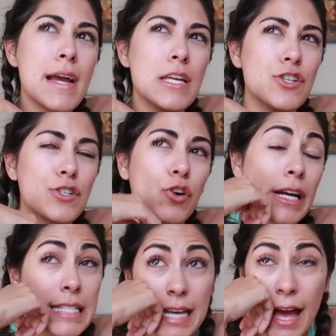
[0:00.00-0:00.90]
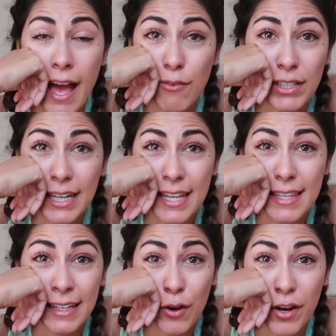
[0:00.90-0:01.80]
it's just crazy. I, I really
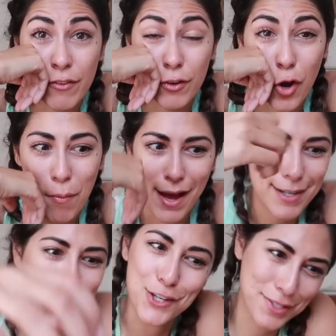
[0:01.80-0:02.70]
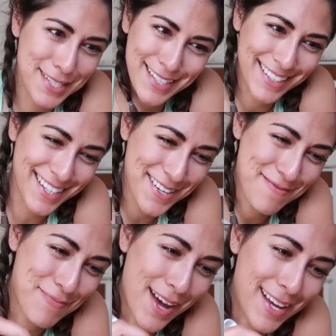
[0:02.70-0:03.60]
didn't think I would ever go back to Houston,
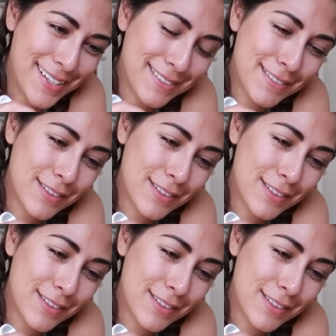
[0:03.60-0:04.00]
but